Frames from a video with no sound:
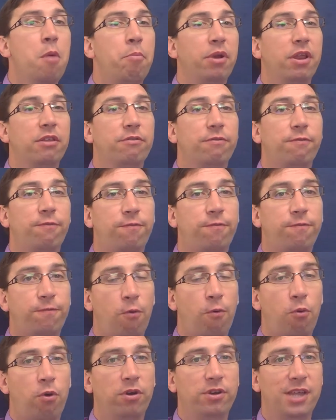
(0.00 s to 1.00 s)
but it's
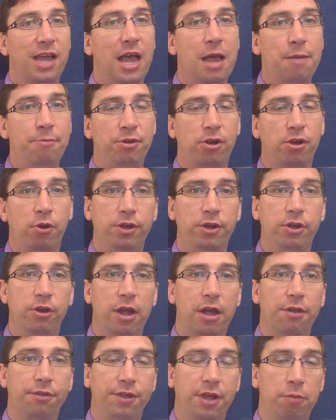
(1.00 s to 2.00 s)
4 times you're going to
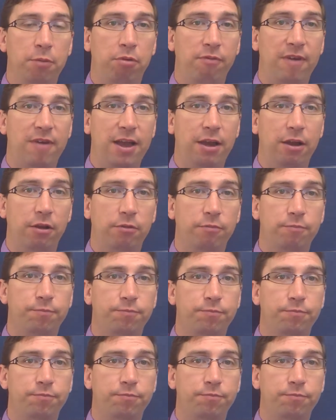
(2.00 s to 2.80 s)
your healthcare provider.